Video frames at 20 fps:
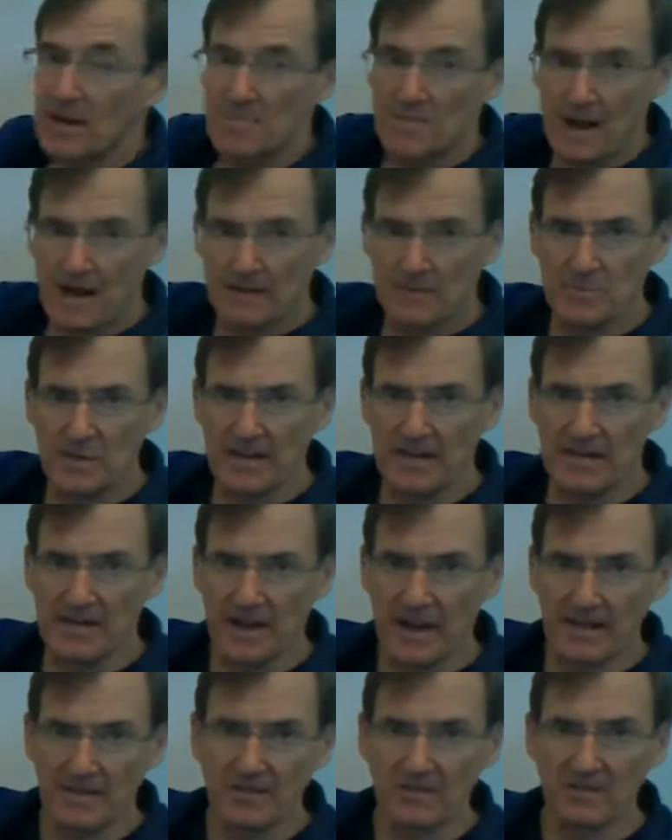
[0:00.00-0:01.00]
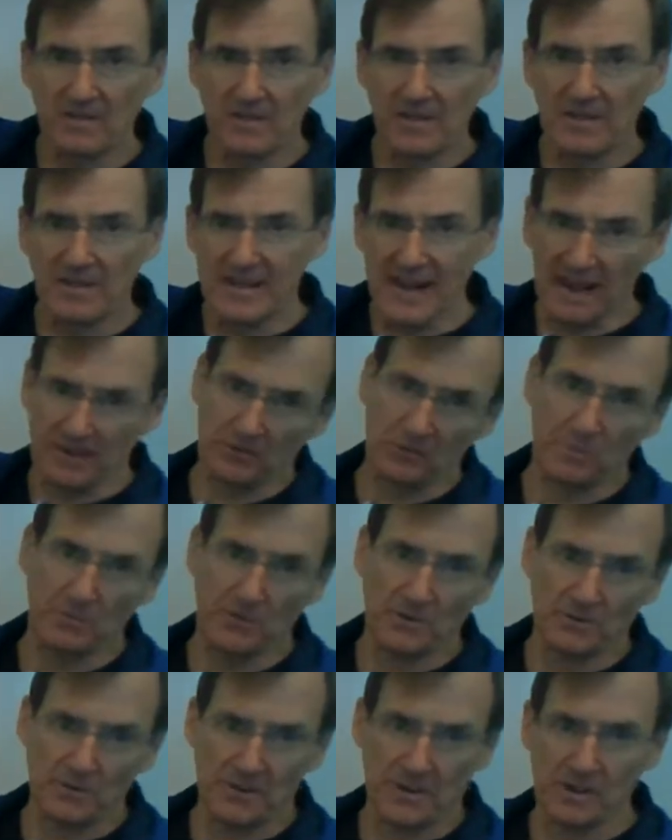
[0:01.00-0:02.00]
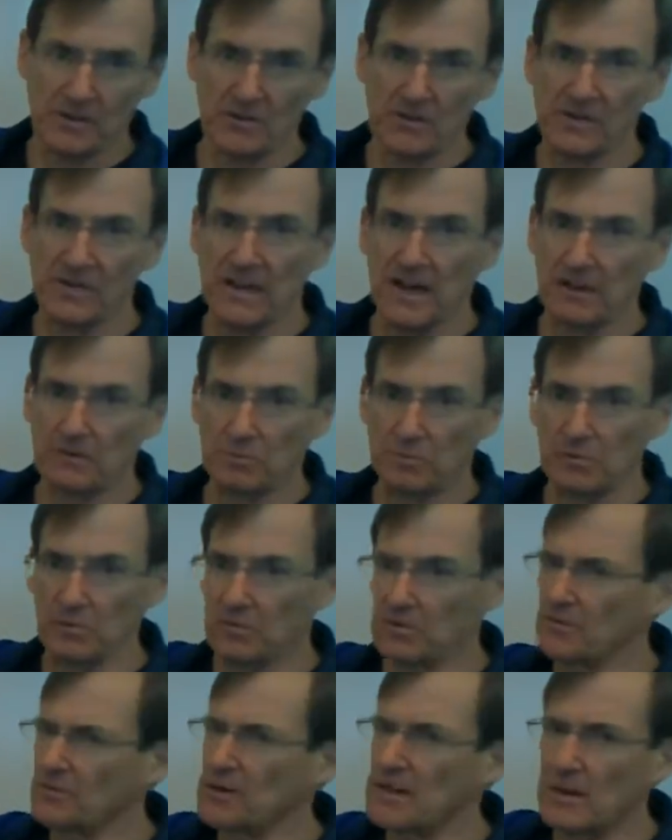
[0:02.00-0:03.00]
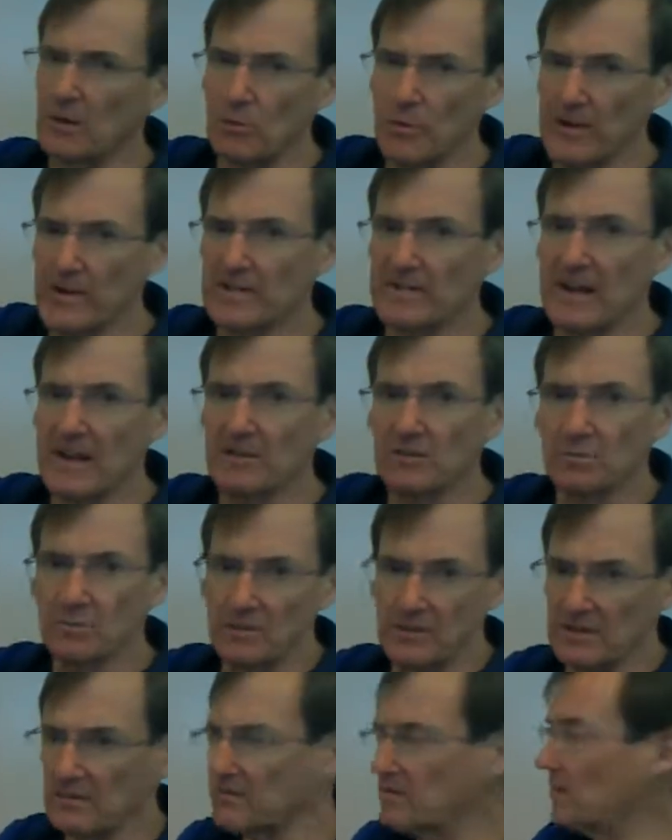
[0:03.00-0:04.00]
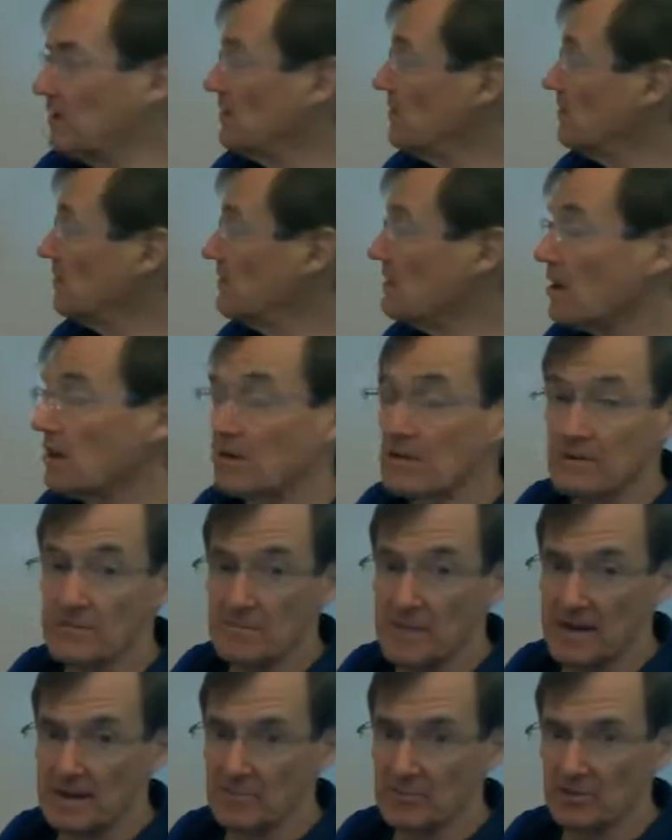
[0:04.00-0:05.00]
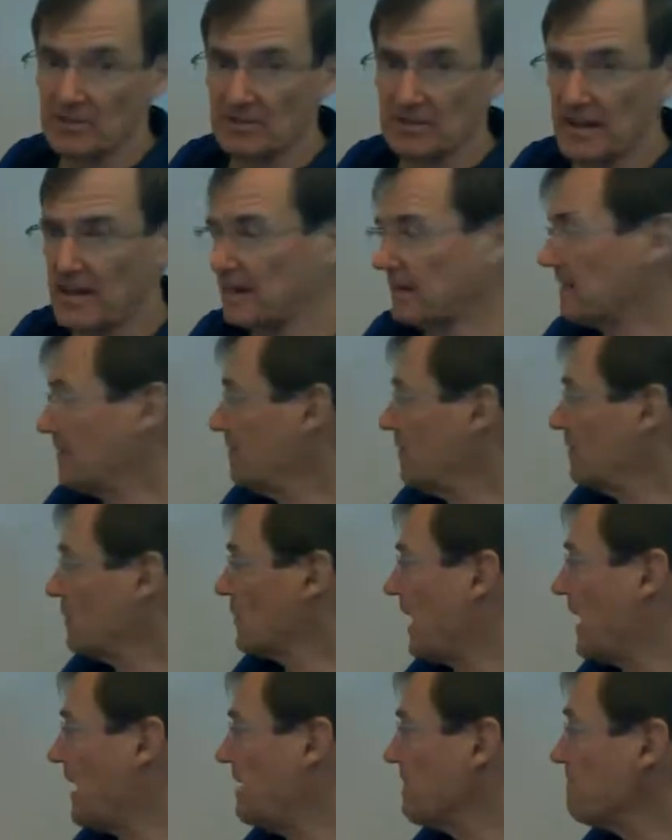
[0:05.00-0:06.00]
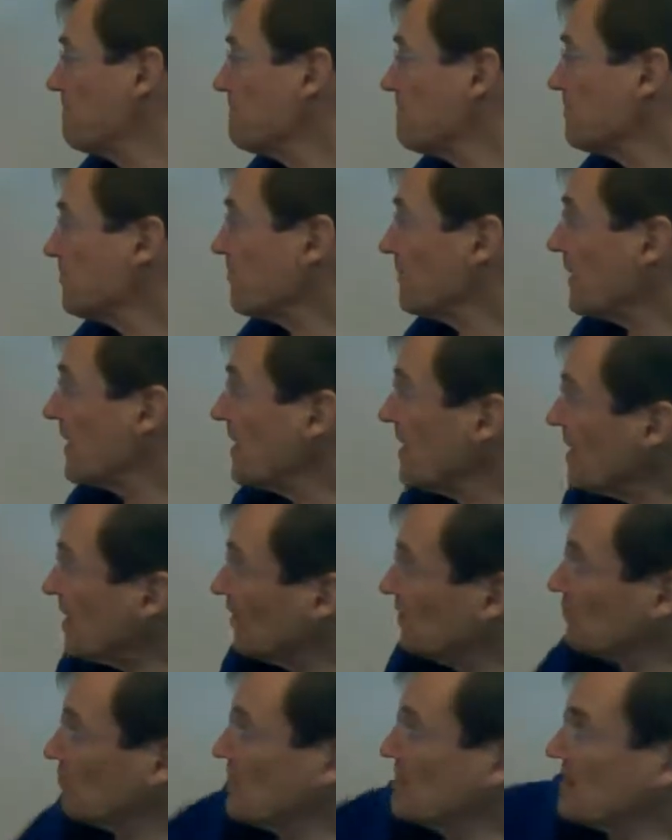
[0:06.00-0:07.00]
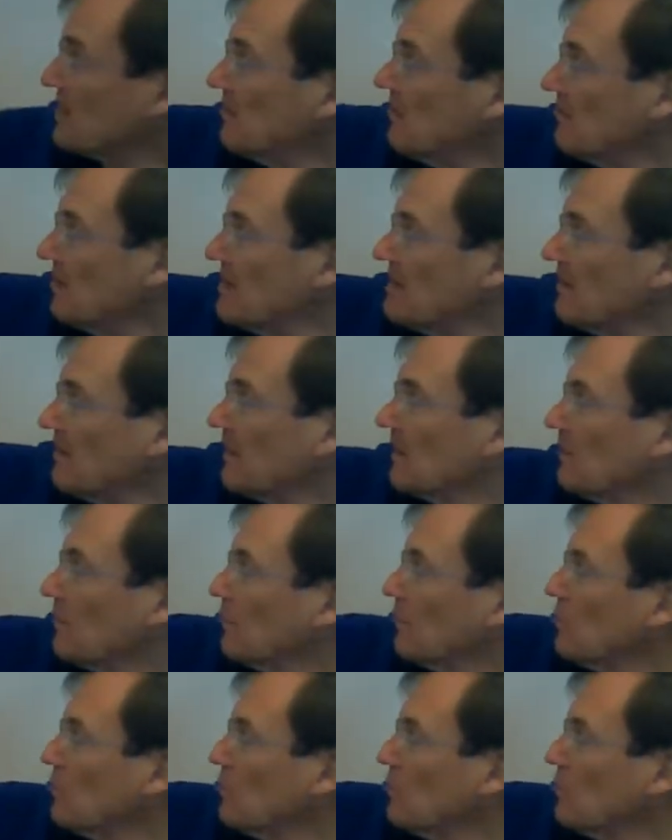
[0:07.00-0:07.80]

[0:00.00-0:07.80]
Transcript: come out to be a nice decimal, a good decimal. So if you get a weird decimal, you know you've made a mistake. Okay. So you can see that it